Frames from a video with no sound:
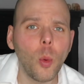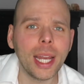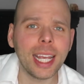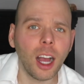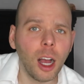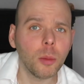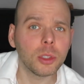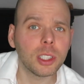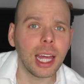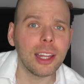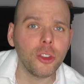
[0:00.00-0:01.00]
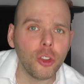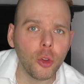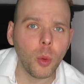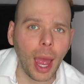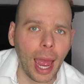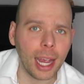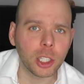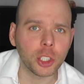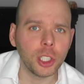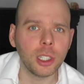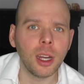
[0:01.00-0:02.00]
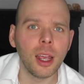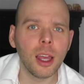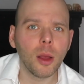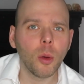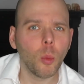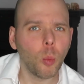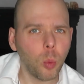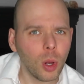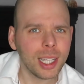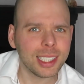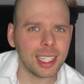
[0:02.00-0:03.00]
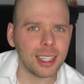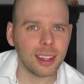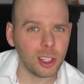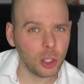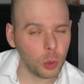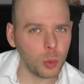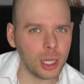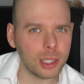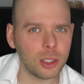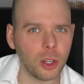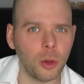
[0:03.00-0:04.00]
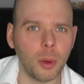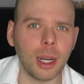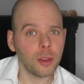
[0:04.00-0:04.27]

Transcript: when it comes to that new action, what is it that you need to do?